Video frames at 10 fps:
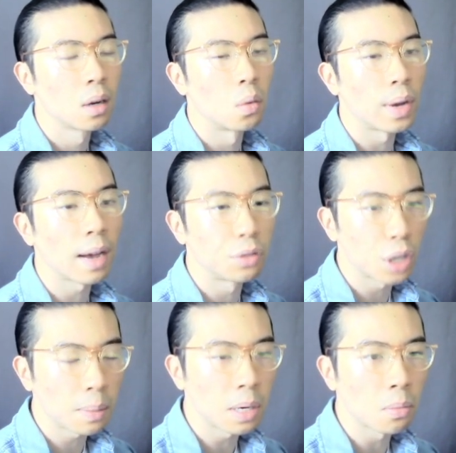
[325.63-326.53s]
We have
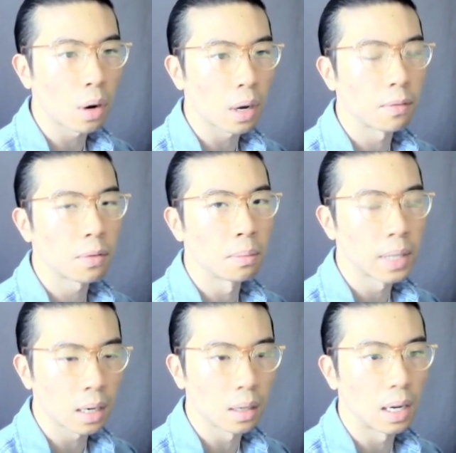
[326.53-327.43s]
JP Morgan from
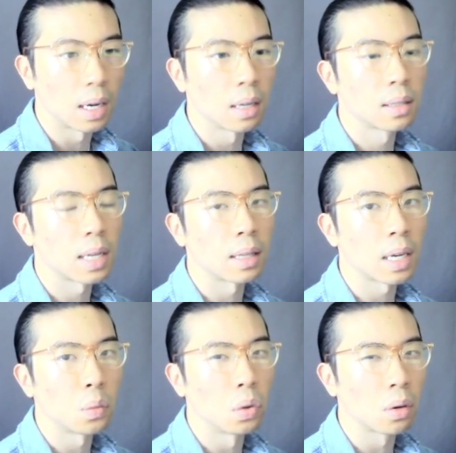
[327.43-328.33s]
Nicola saying
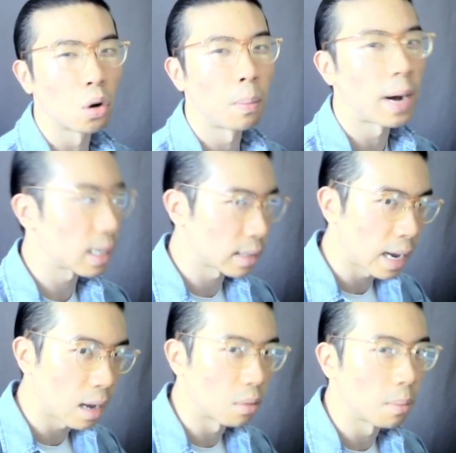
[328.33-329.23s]
that we'll go back
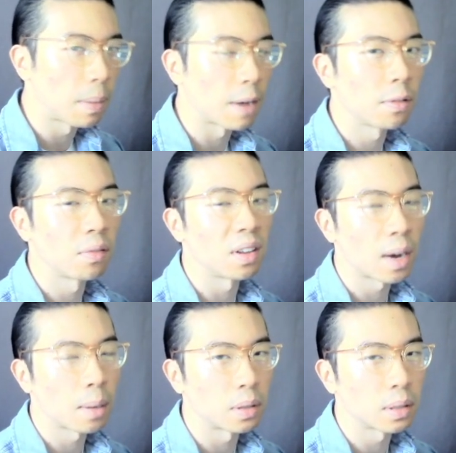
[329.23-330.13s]
down by
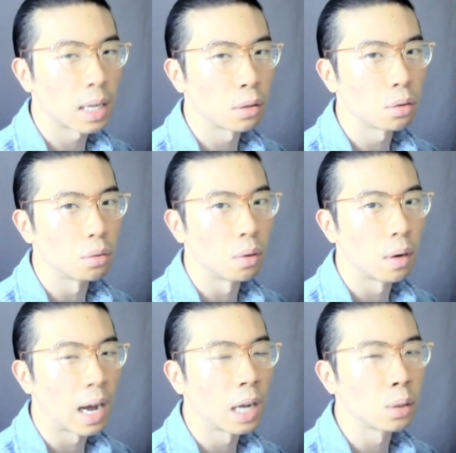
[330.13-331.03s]
55% to
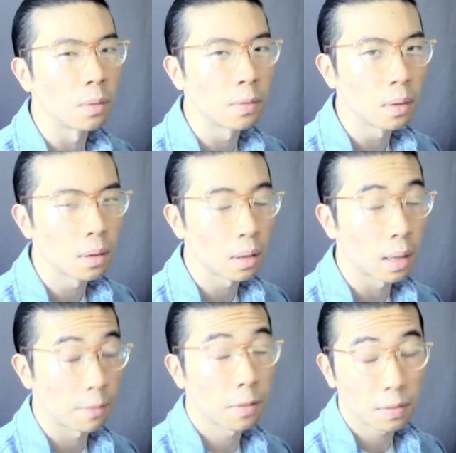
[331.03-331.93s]

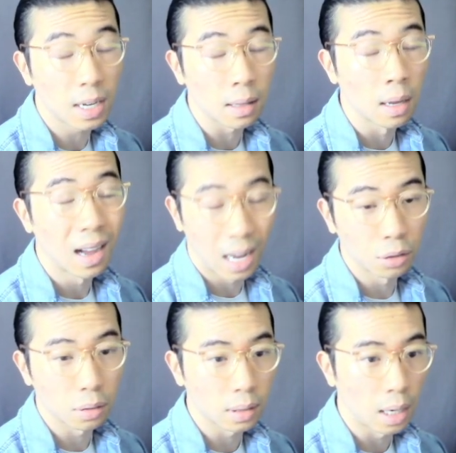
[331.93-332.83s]

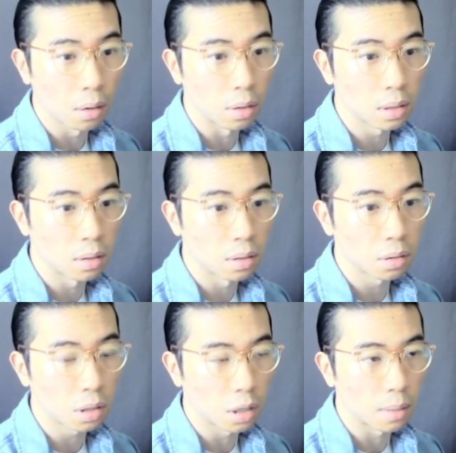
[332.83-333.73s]
$1,500 in
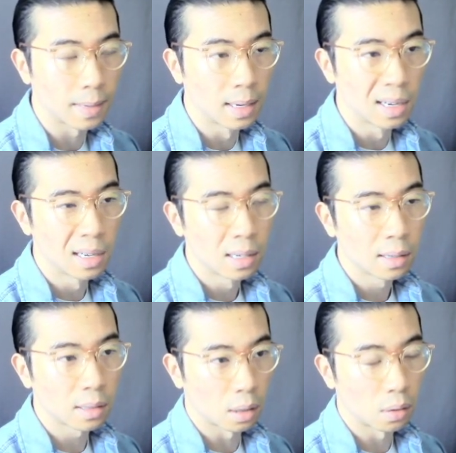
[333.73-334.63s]
near term.
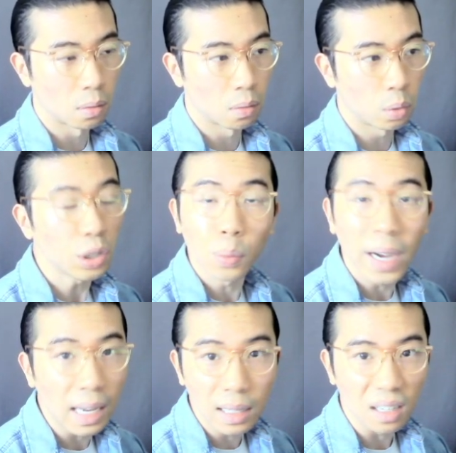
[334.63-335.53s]
So which
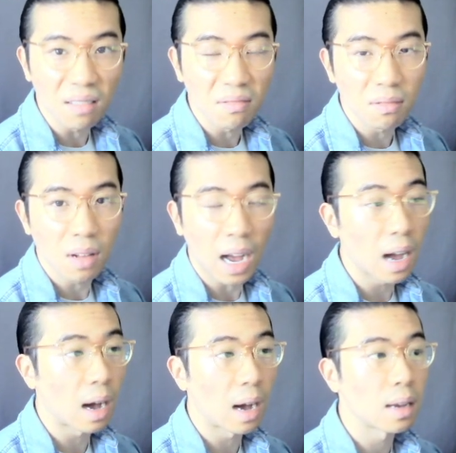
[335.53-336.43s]
way is it?
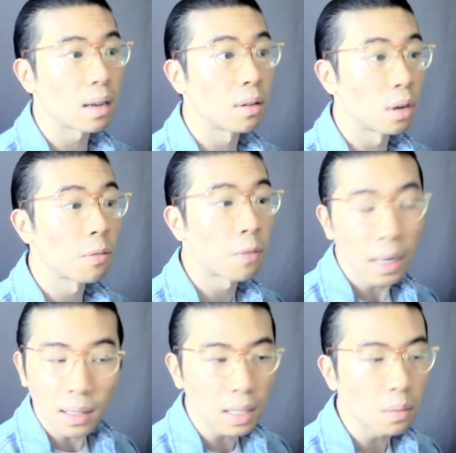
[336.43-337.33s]
I
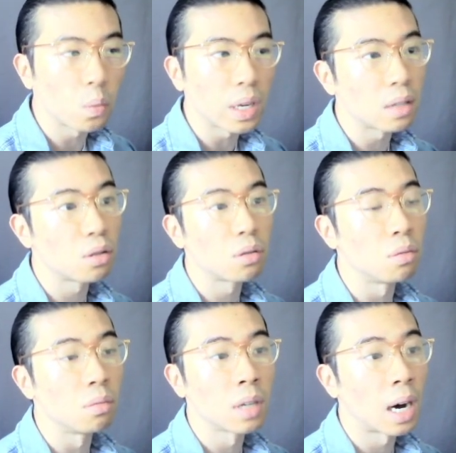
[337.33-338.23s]
frankly, we
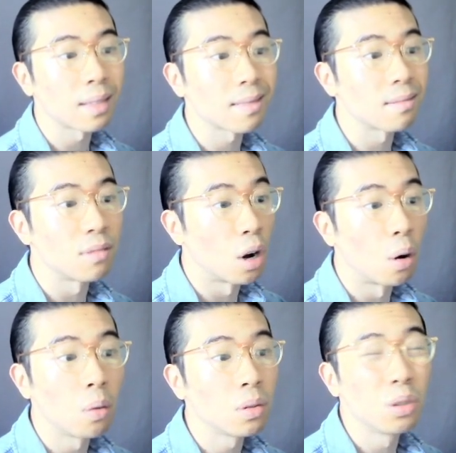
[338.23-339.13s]
do not
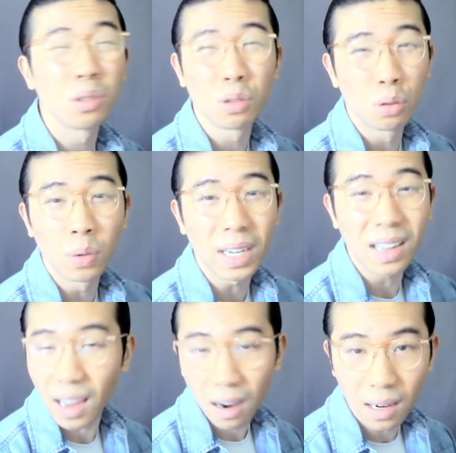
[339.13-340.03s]
know. Do we
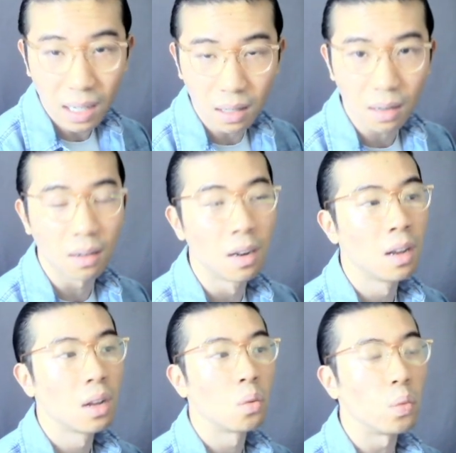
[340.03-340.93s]
care either?
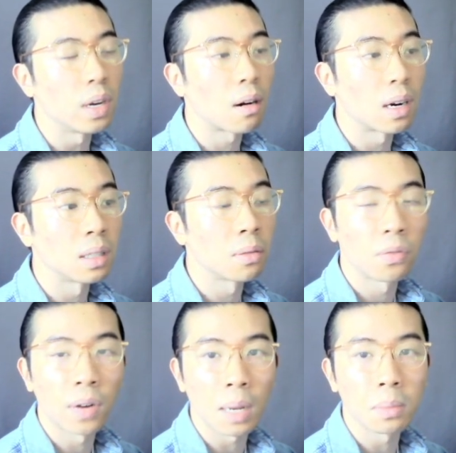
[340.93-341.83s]
We are in the
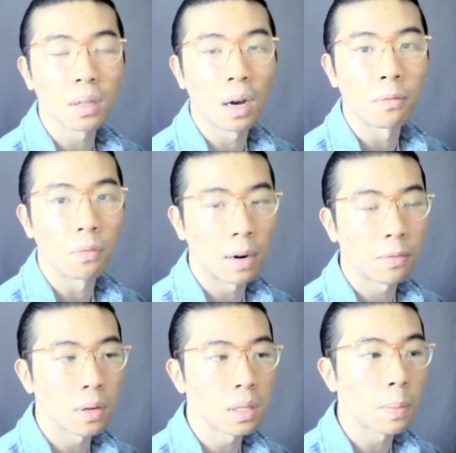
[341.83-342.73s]
frames of
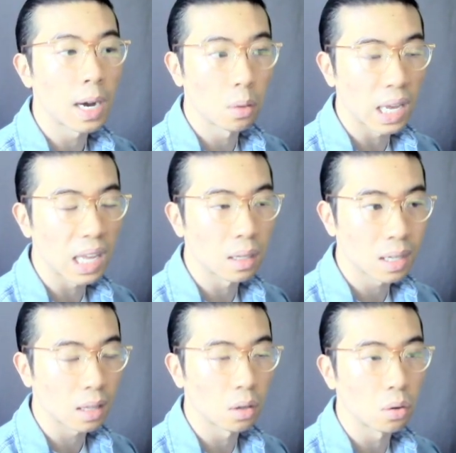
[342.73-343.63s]
reference by looking at the
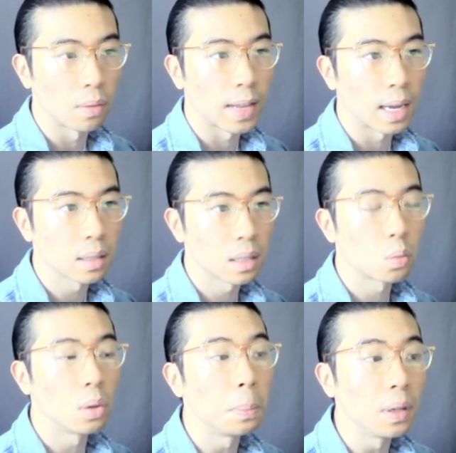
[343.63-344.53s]
technical
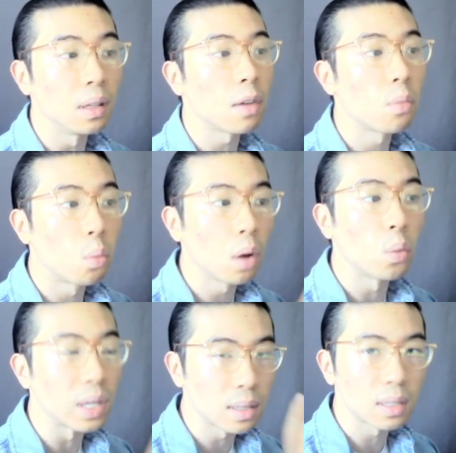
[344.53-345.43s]
analysis. We believe what
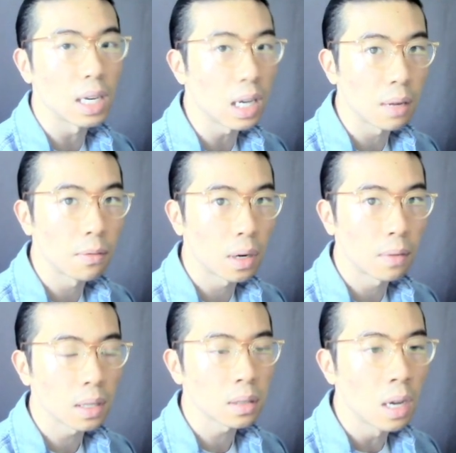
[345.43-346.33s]
we see in front
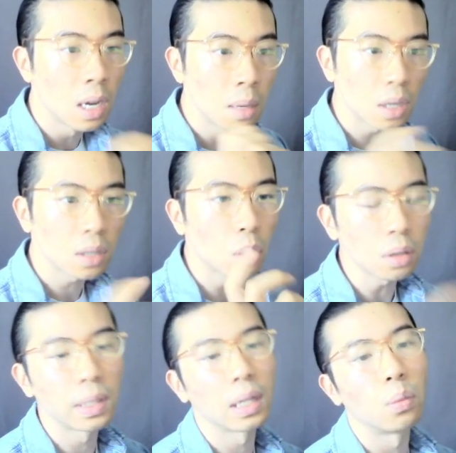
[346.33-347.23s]
of us, because
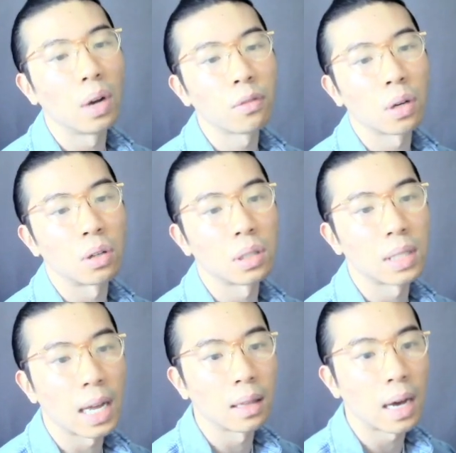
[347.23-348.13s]
ultimately we have to
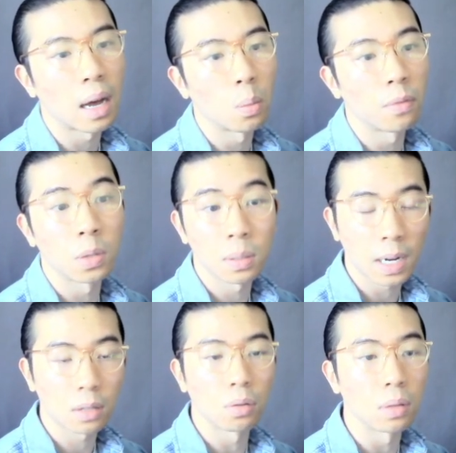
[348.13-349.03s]
understand that with
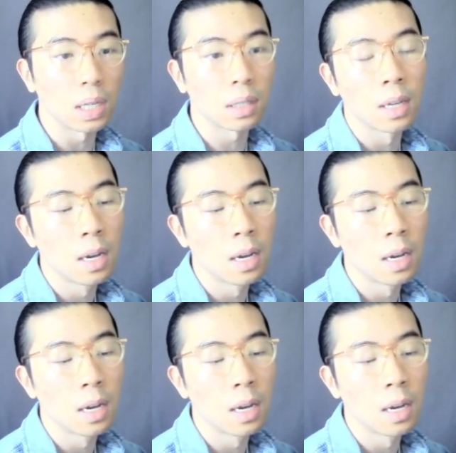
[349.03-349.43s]
respect to these,